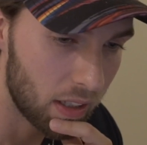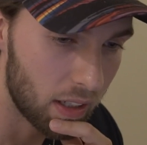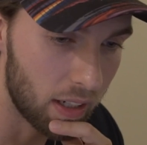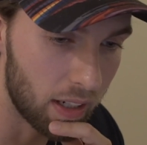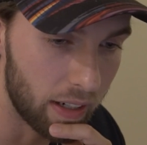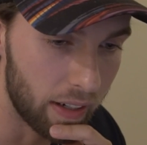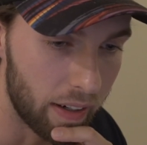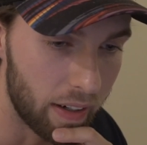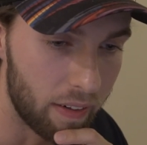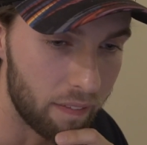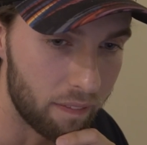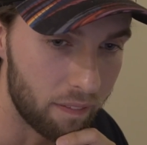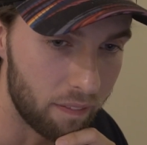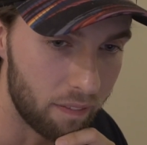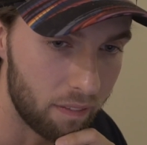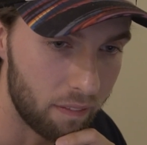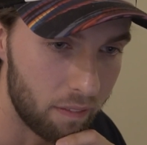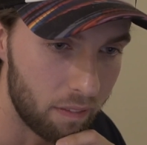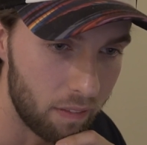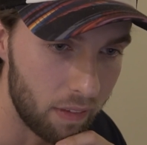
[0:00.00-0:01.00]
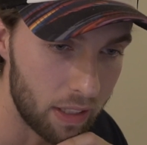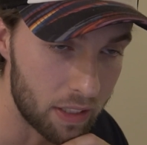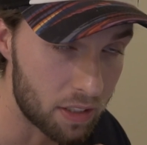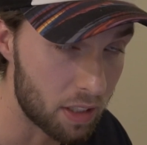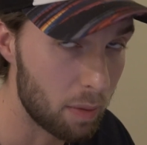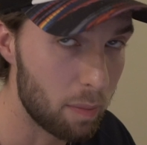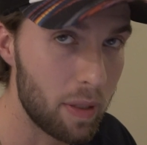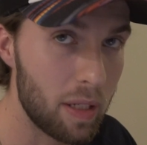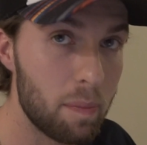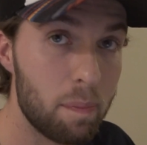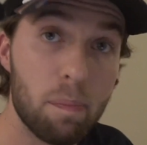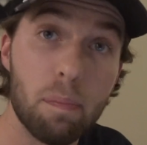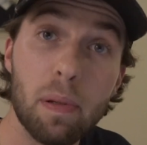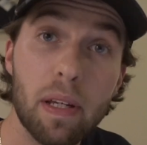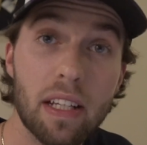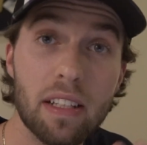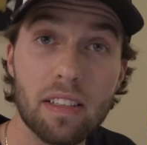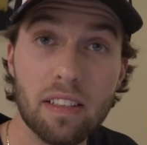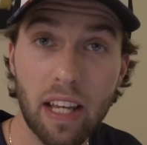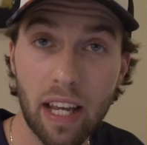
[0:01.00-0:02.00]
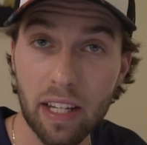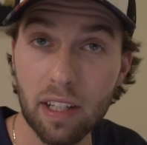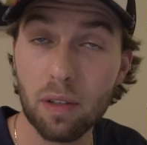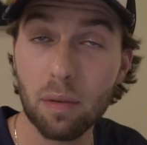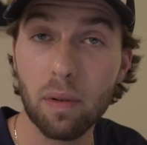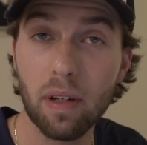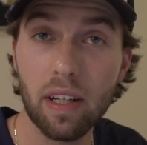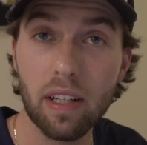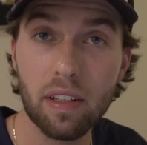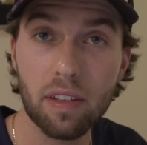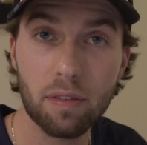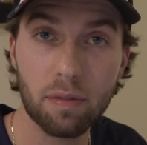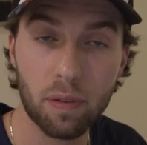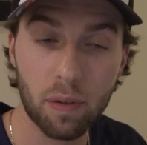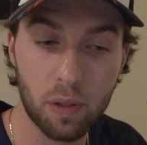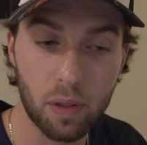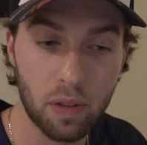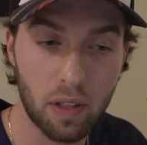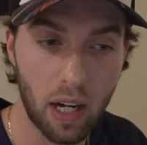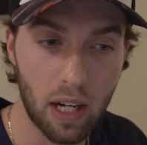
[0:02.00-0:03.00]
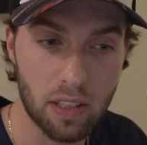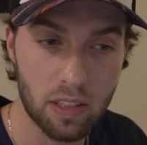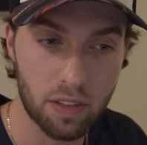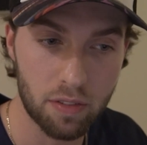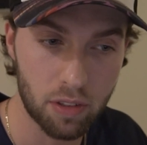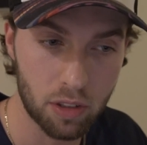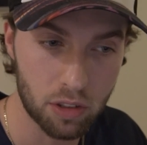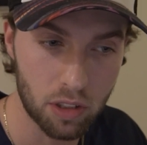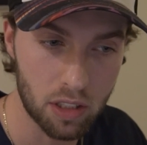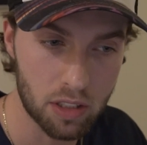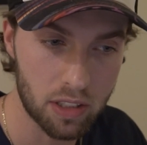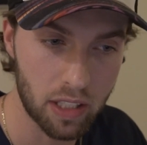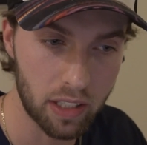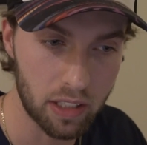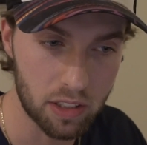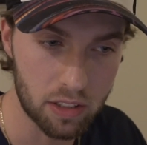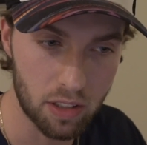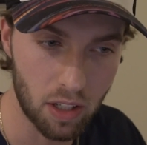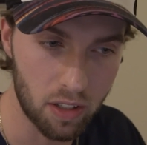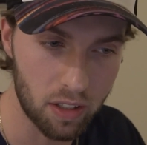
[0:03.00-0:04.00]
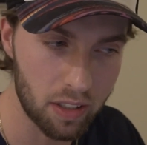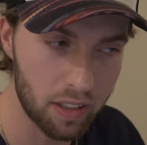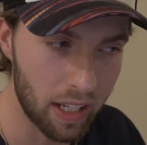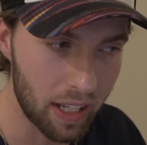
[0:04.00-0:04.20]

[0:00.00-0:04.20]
it's going to be a big takeaway for you guys if you're just getting started.